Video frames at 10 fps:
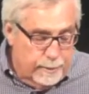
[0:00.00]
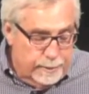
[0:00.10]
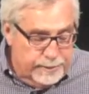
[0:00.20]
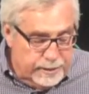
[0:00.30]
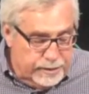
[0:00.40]

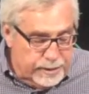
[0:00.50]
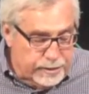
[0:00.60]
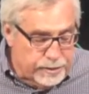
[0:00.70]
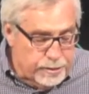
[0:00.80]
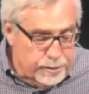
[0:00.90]
says
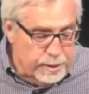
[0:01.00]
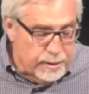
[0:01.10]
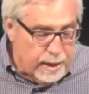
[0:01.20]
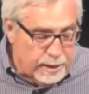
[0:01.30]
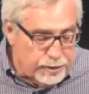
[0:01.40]
this You did
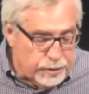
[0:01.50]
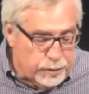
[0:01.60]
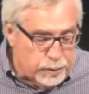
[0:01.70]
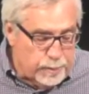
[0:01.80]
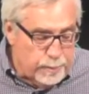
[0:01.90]
not
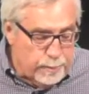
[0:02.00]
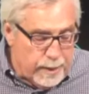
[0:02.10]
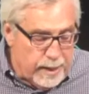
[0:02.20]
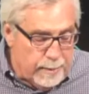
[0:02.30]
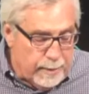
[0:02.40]
choose
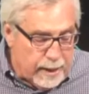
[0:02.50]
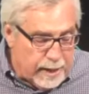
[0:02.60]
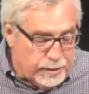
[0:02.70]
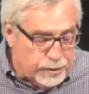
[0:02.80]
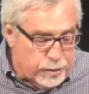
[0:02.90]
me, but
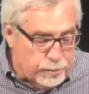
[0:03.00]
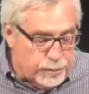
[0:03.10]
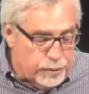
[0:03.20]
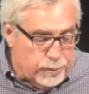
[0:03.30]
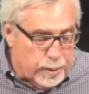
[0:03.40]
I
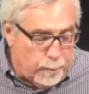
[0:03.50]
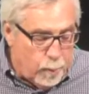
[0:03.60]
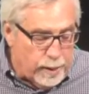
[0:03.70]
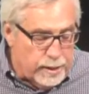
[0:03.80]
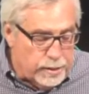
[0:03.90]
chose you and
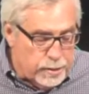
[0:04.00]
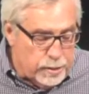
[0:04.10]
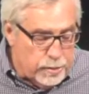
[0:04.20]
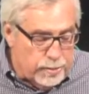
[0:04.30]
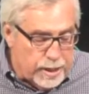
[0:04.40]
appointed
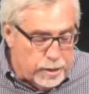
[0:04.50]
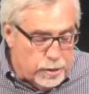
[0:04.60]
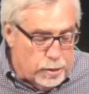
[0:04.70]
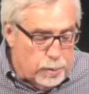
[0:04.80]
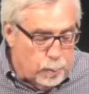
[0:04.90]
you that
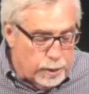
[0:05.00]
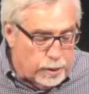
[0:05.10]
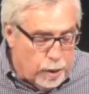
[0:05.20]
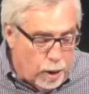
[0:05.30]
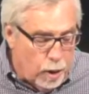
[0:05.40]
you
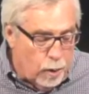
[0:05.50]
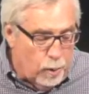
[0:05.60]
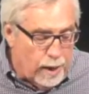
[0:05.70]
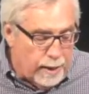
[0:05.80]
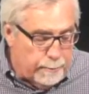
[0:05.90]
would
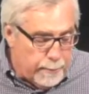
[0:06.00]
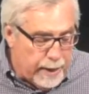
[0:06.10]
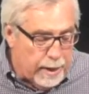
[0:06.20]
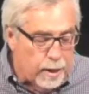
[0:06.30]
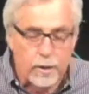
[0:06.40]
go and
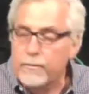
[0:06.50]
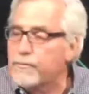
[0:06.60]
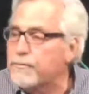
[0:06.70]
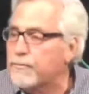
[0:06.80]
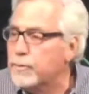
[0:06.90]
bear
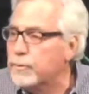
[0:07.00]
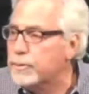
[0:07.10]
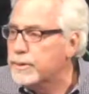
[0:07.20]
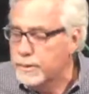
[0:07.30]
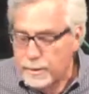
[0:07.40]

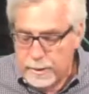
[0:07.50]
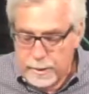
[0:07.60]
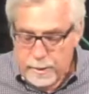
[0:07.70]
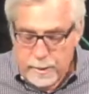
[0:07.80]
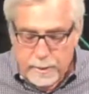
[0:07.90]
fruit.
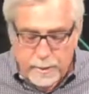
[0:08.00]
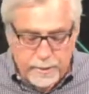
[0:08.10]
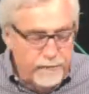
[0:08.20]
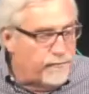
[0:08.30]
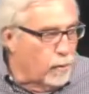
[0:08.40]

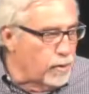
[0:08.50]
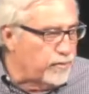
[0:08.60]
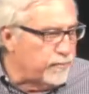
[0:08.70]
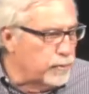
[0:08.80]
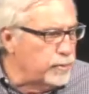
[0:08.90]
The
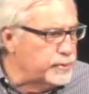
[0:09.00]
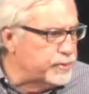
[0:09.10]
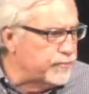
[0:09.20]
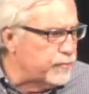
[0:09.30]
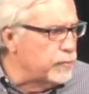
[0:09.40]
fourth fruit is
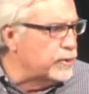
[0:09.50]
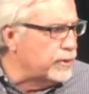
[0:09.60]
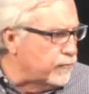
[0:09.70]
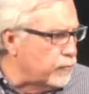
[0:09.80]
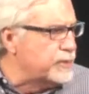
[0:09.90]
the fruit
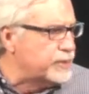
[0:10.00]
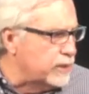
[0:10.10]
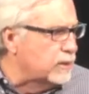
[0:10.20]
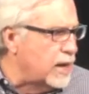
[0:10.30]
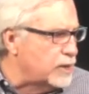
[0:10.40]
of
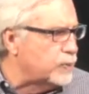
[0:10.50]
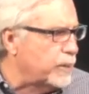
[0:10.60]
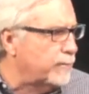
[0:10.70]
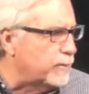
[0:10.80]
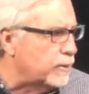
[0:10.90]
reaching lost
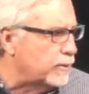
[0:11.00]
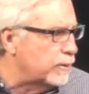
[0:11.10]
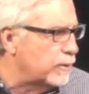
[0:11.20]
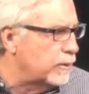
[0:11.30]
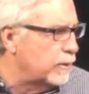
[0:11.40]
people.
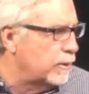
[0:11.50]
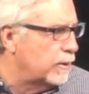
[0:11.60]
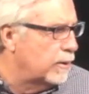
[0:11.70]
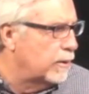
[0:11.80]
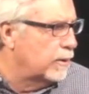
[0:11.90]

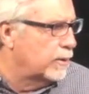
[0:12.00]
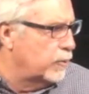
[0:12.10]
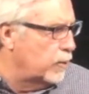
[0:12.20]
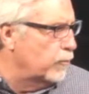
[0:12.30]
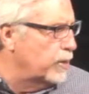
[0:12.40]
You
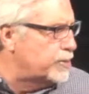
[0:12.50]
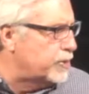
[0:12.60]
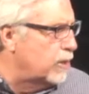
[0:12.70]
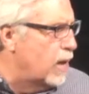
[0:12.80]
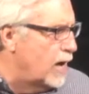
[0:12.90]
want to reach the
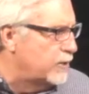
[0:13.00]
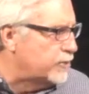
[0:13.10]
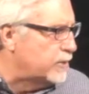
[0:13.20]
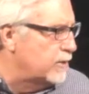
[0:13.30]
lost?